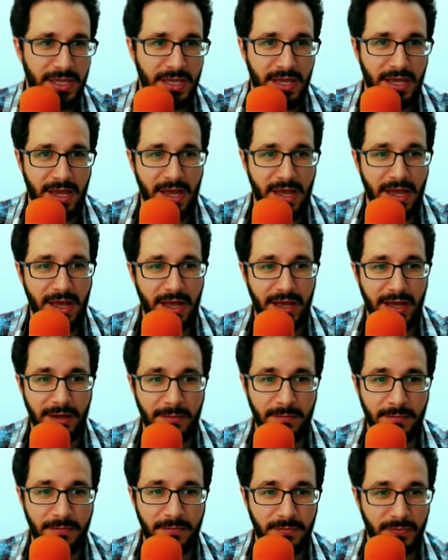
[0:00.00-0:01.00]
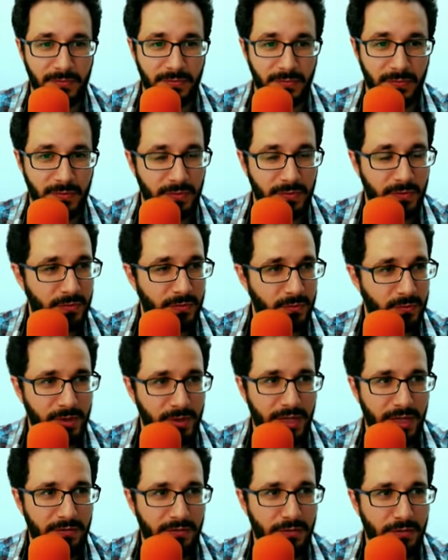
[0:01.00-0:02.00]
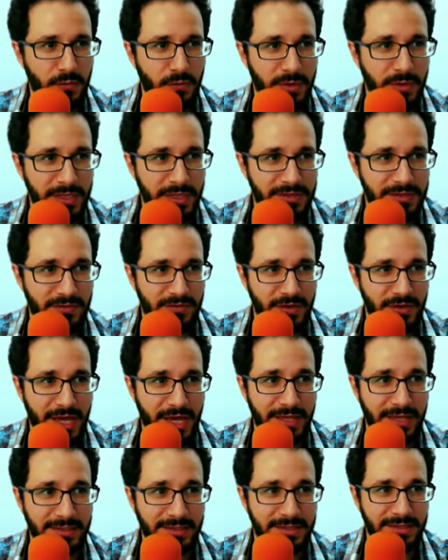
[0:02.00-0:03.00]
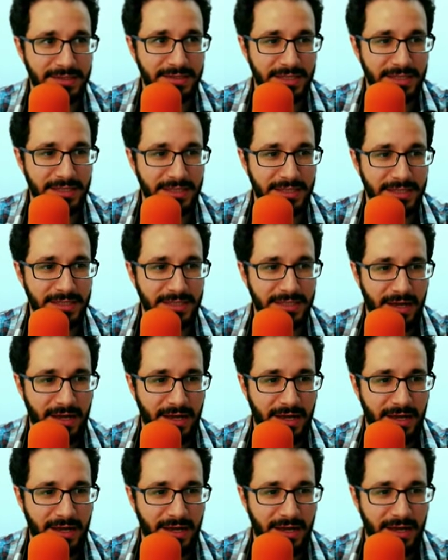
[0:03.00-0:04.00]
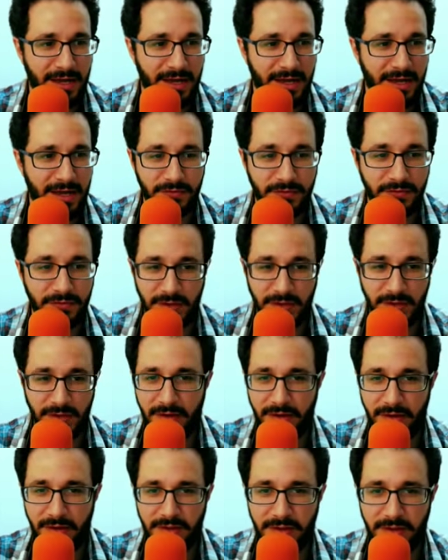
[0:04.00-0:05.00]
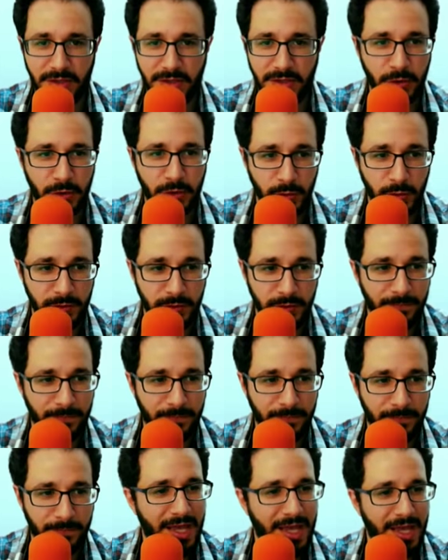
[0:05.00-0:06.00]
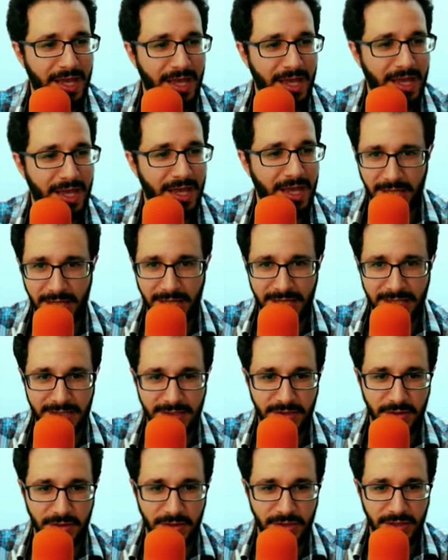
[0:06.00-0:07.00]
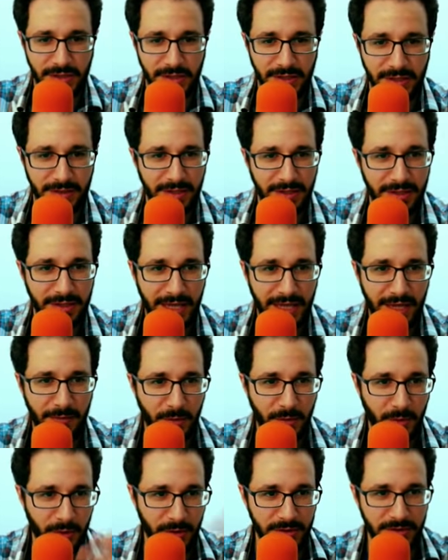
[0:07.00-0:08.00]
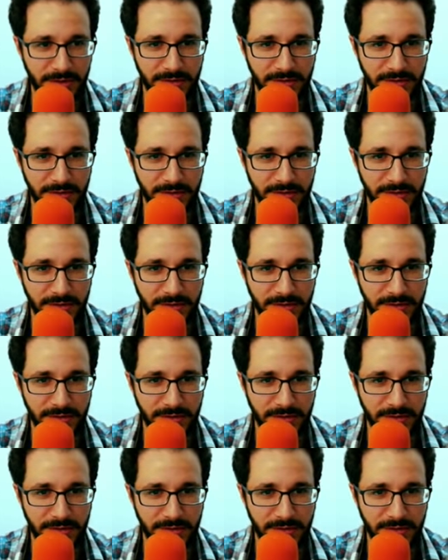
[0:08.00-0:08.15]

Uh, we got a few minutes for that, uh, and then we'll have to we'll have to conclude. I realize there's a, a lot more